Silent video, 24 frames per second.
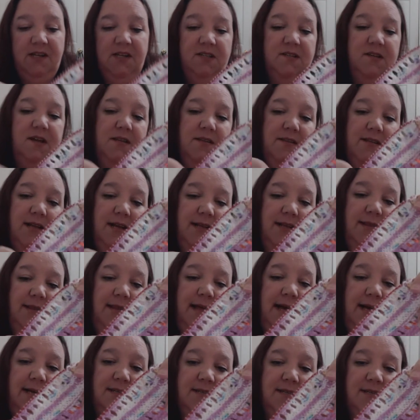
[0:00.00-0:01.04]
I just got that
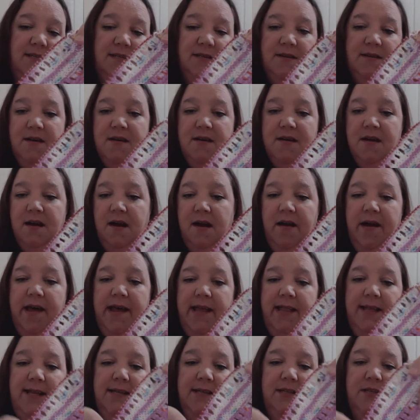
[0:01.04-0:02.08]
last
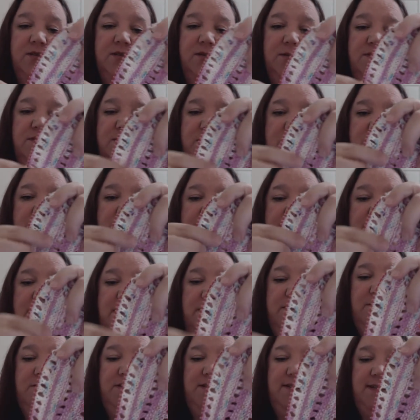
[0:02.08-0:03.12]
eyelet, so I'm starting
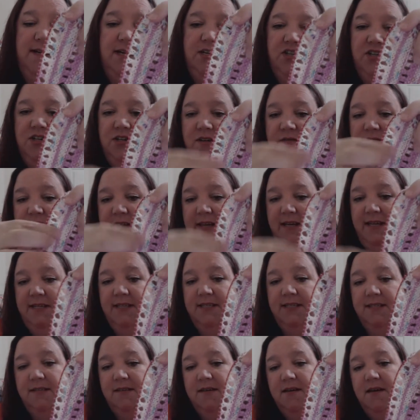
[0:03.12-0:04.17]
another section of
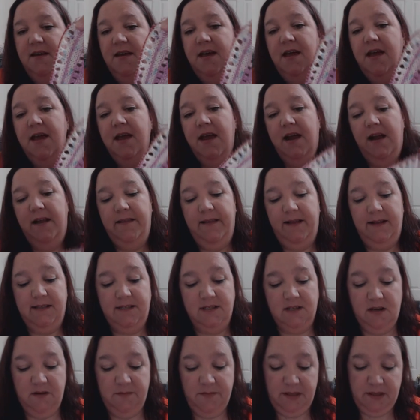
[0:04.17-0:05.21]
this. And
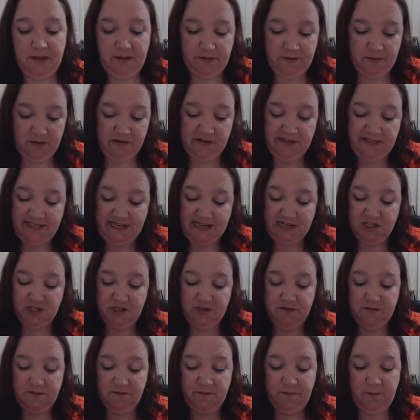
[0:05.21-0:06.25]
that's going to be the third
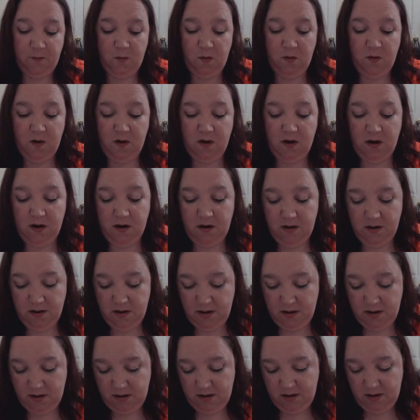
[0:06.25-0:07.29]
section for
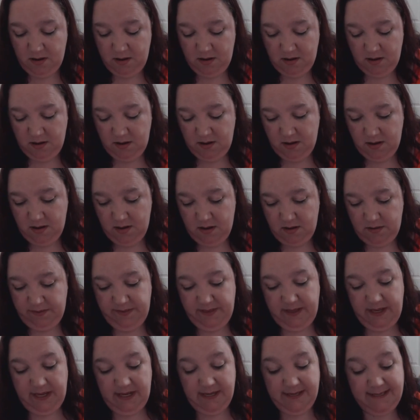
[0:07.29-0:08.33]

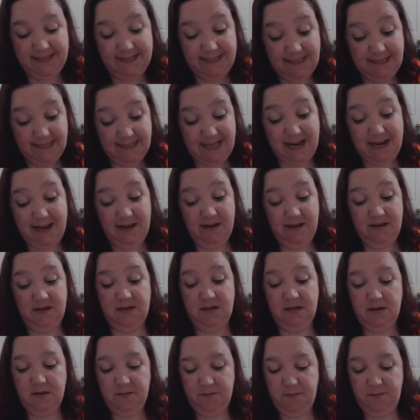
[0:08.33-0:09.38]
the second
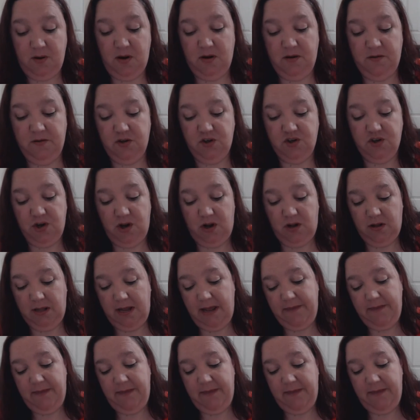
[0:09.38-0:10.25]
part of the shawl.